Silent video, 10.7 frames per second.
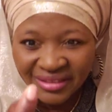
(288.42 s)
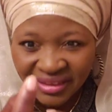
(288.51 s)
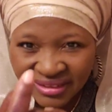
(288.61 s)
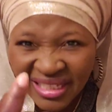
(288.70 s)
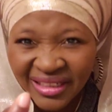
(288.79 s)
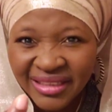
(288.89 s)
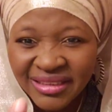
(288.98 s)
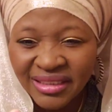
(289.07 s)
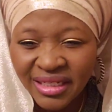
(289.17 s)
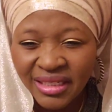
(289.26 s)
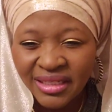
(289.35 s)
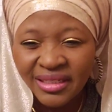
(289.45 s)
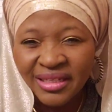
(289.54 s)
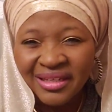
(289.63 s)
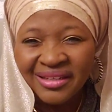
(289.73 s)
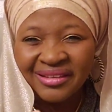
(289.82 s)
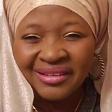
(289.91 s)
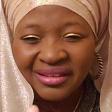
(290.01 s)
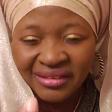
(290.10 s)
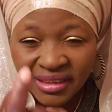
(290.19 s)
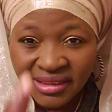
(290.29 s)
tenacity,
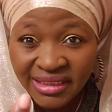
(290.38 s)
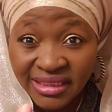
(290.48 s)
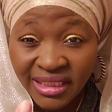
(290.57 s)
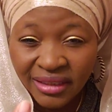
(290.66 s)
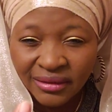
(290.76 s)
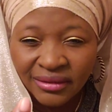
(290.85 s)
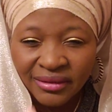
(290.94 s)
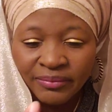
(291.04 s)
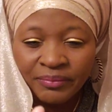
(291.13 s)
the zeal,